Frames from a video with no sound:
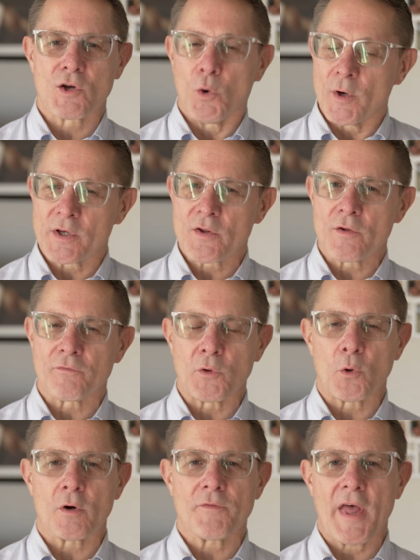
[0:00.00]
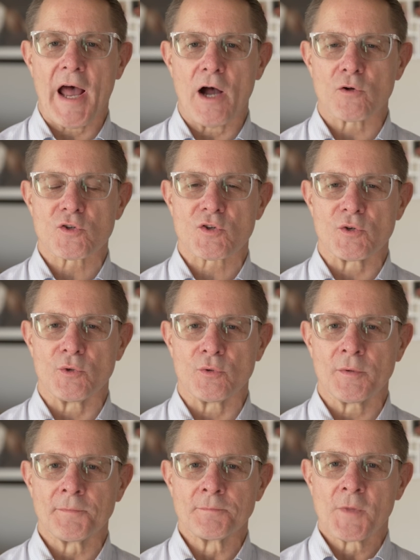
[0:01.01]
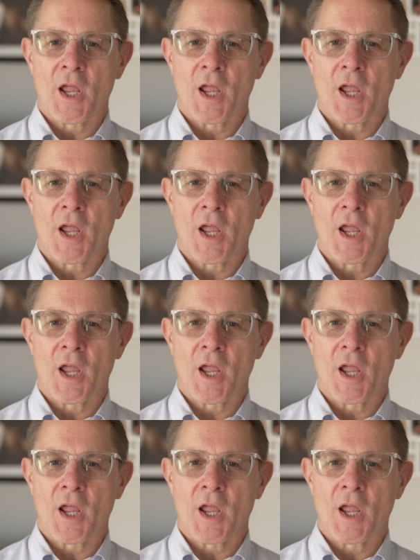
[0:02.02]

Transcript: going to the floor of the House soon.